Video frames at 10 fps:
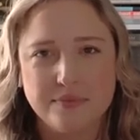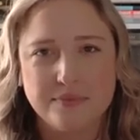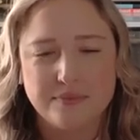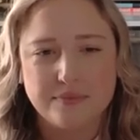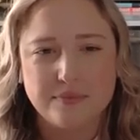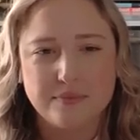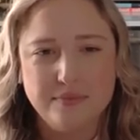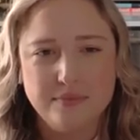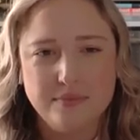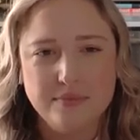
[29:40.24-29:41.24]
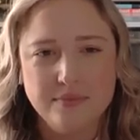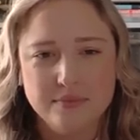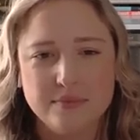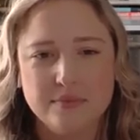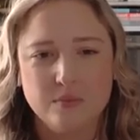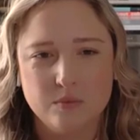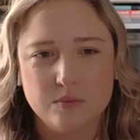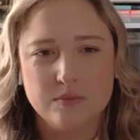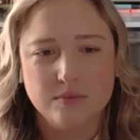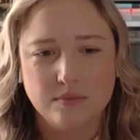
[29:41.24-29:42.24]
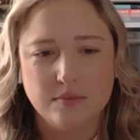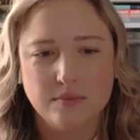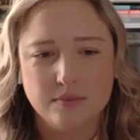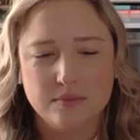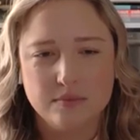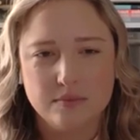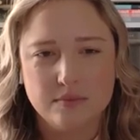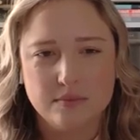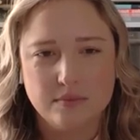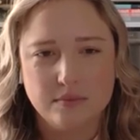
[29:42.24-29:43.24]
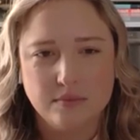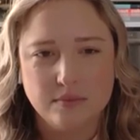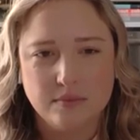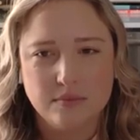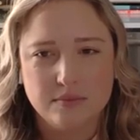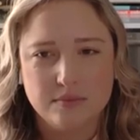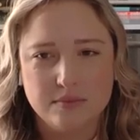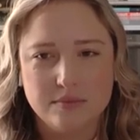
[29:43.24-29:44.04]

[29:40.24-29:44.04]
(not speaking)